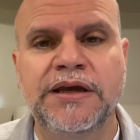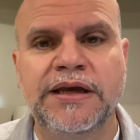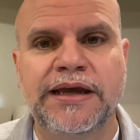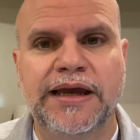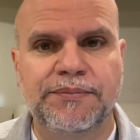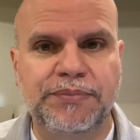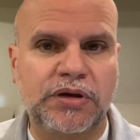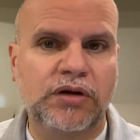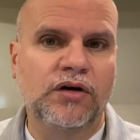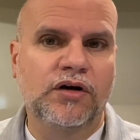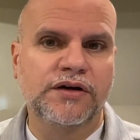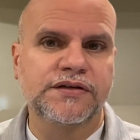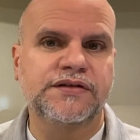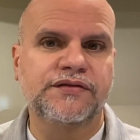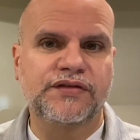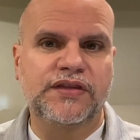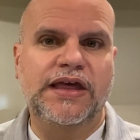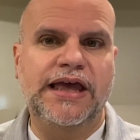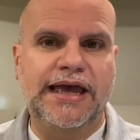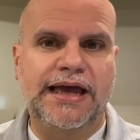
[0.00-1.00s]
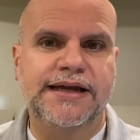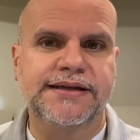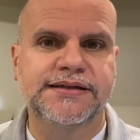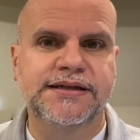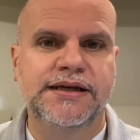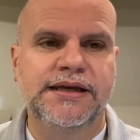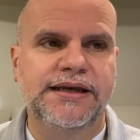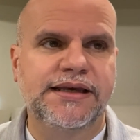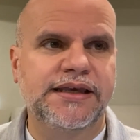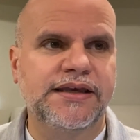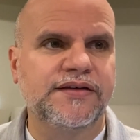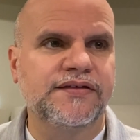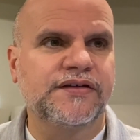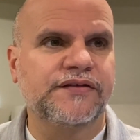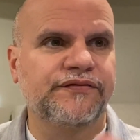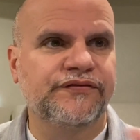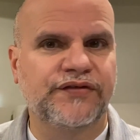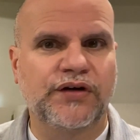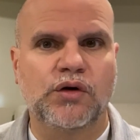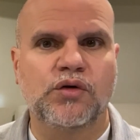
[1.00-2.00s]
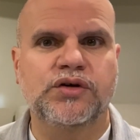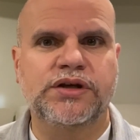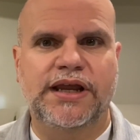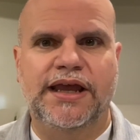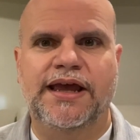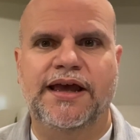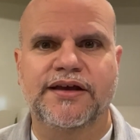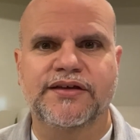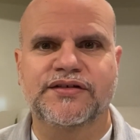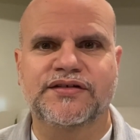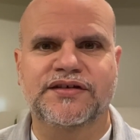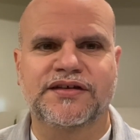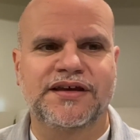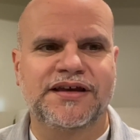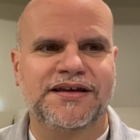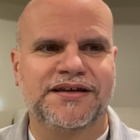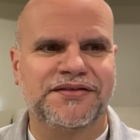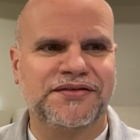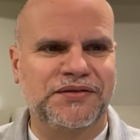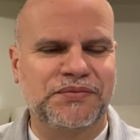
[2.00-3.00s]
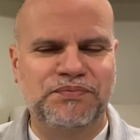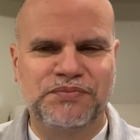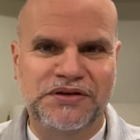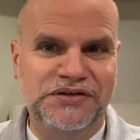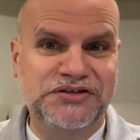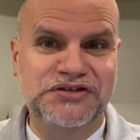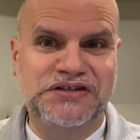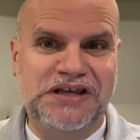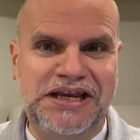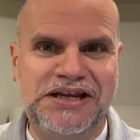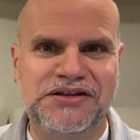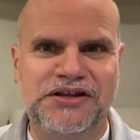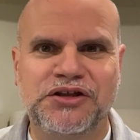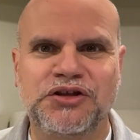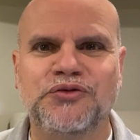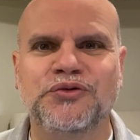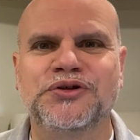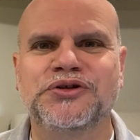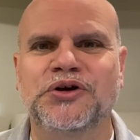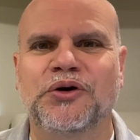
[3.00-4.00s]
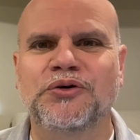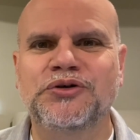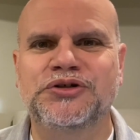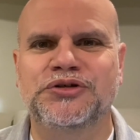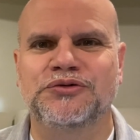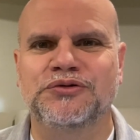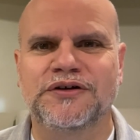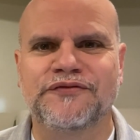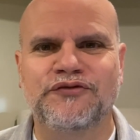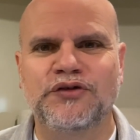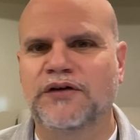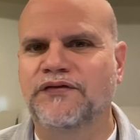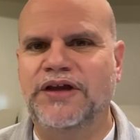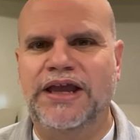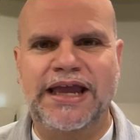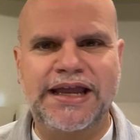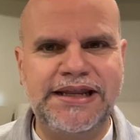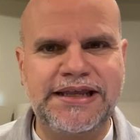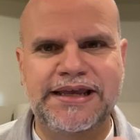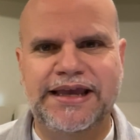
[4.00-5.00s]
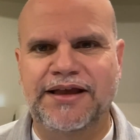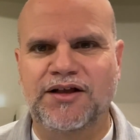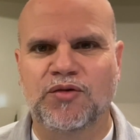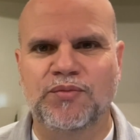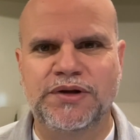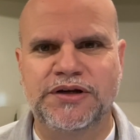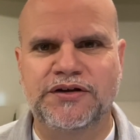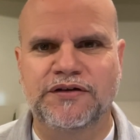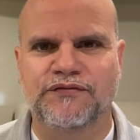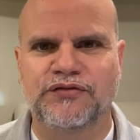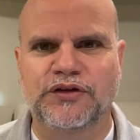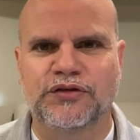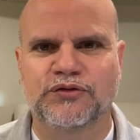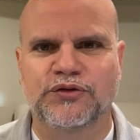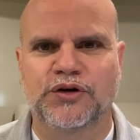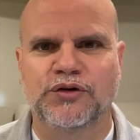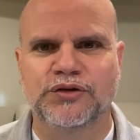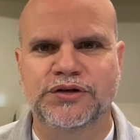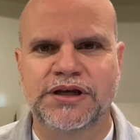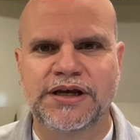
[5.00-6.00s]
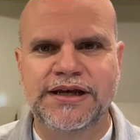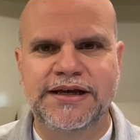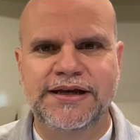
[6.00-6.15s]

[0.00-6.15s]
And because of that, he is invoked as the saint that you would go to if you have any ailment of the throat.